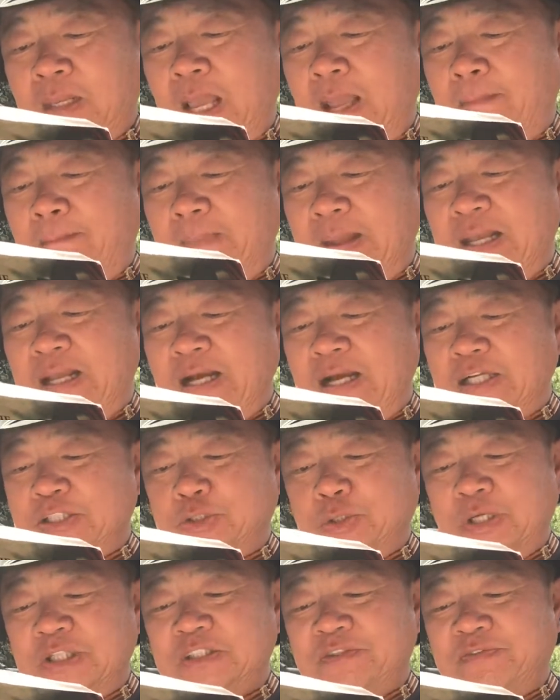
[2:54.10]
Maka had
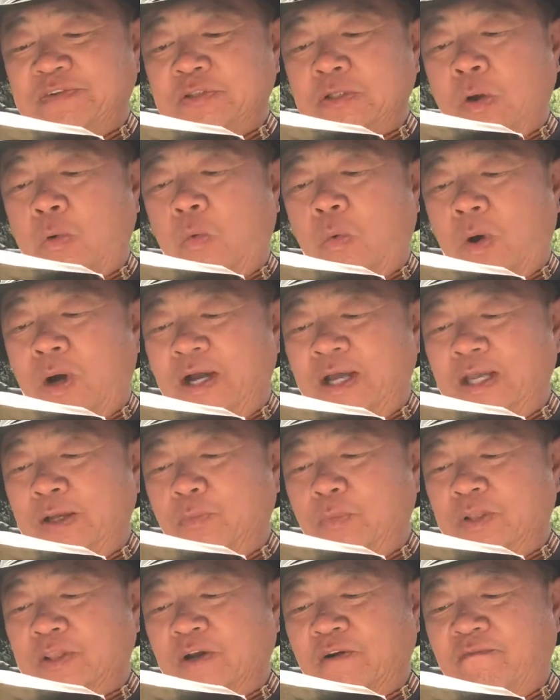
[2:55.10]
transferred to Hawaii
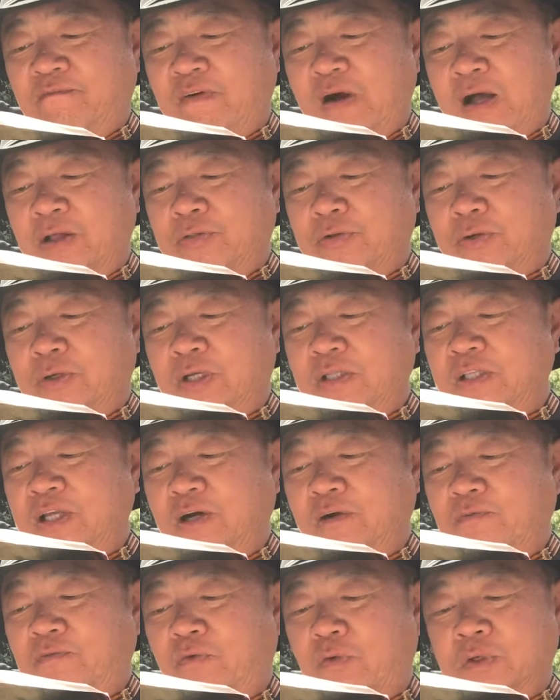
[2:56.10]
with her father, an
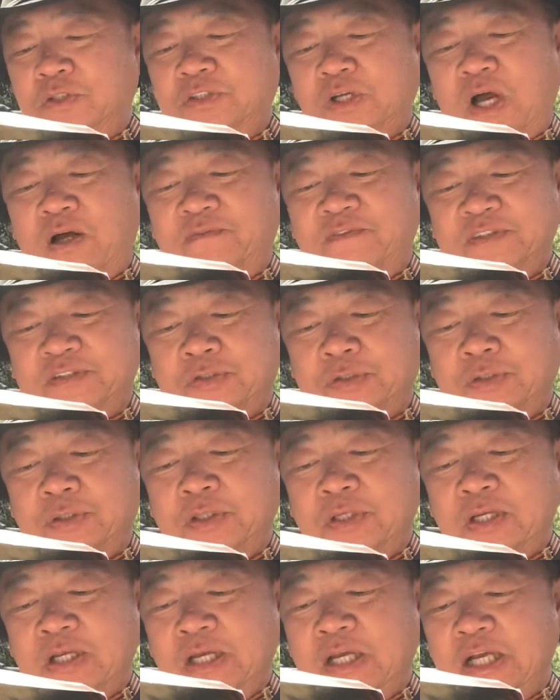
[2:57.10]
Air Force officer,
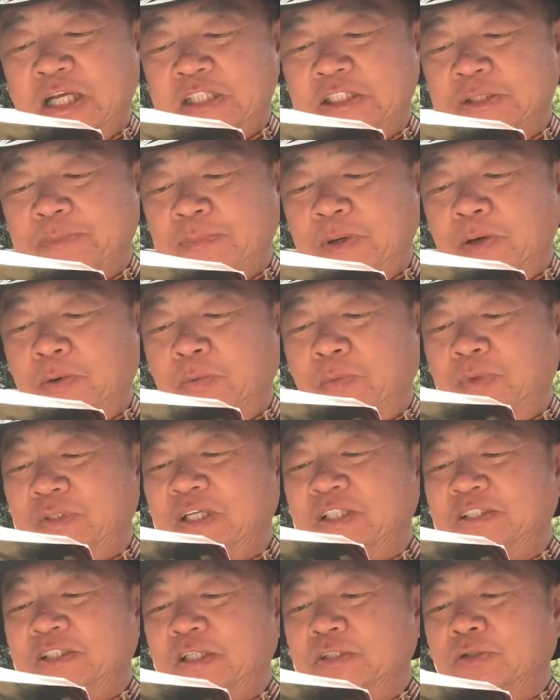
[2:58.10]
and spoke with
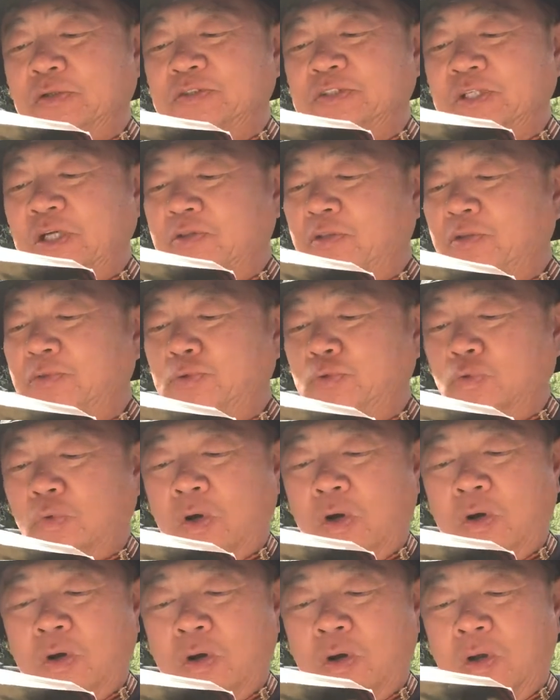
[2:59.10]
a gentle southern drawl.